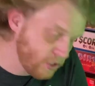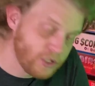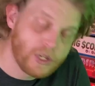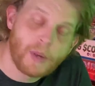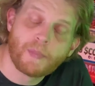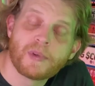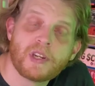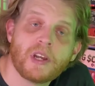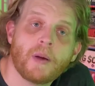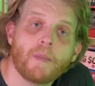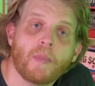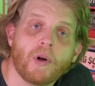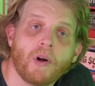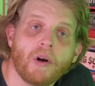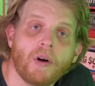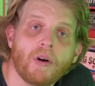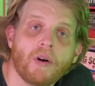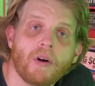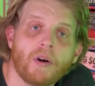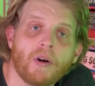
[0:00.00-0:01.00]

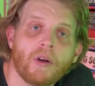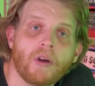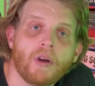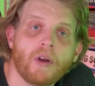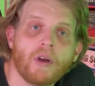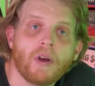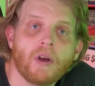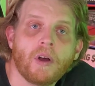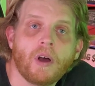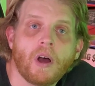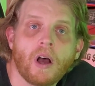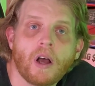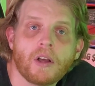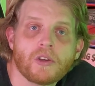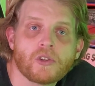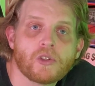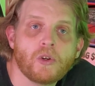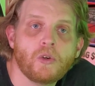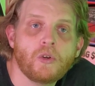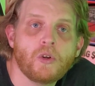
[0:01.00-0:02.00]
September,
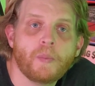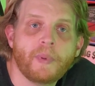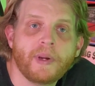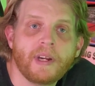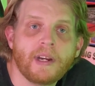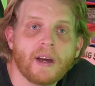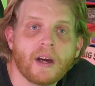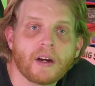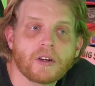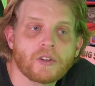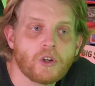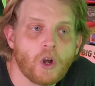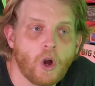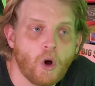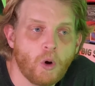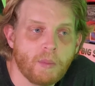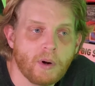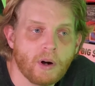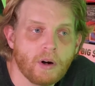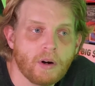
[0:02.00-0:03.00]
soon to be
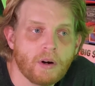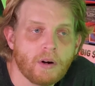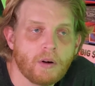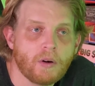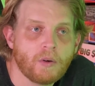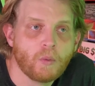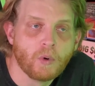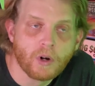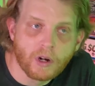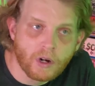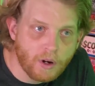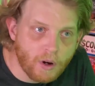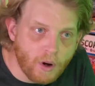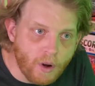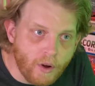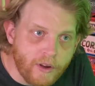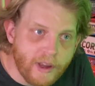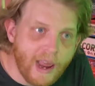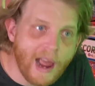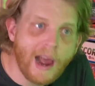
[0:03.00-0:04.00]
October. We're
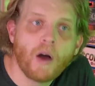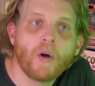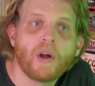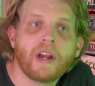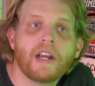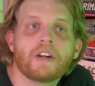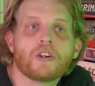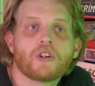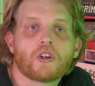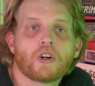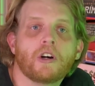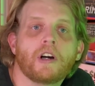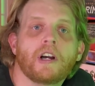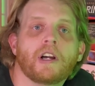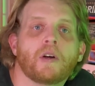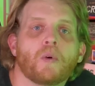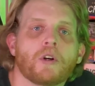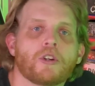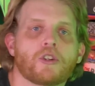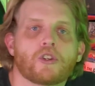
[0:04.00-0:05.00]
now
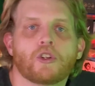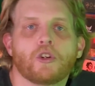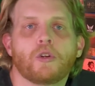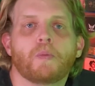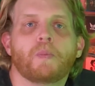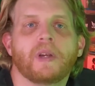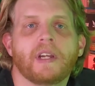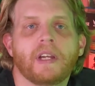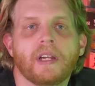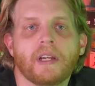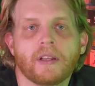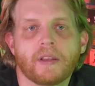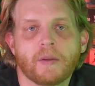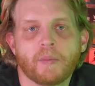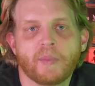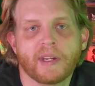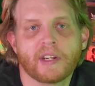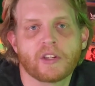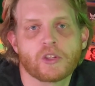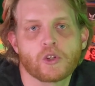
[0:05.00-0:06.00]
entering what should be the
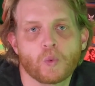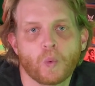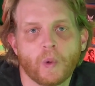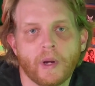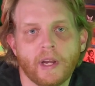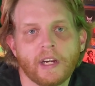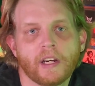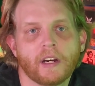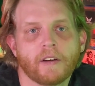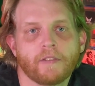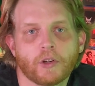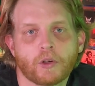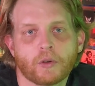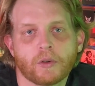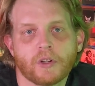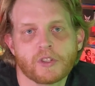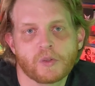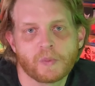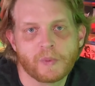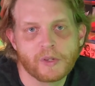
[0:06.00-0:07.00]
big swing of the
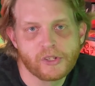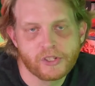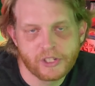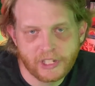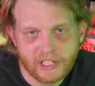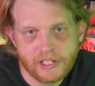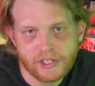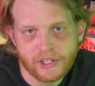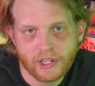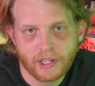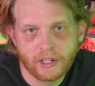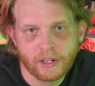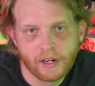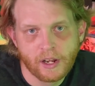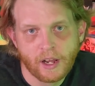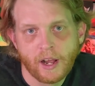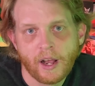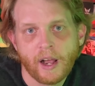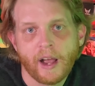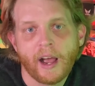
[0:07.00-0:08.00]
Christmas season,
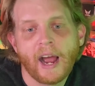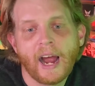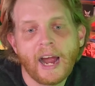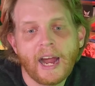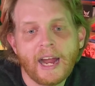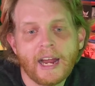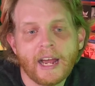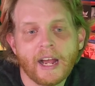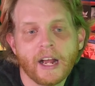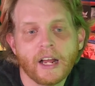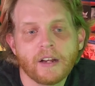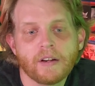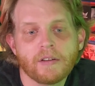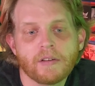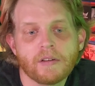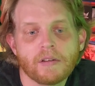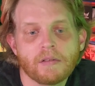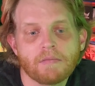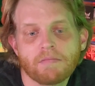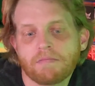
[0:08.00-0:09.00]

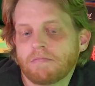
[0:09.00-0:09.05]
and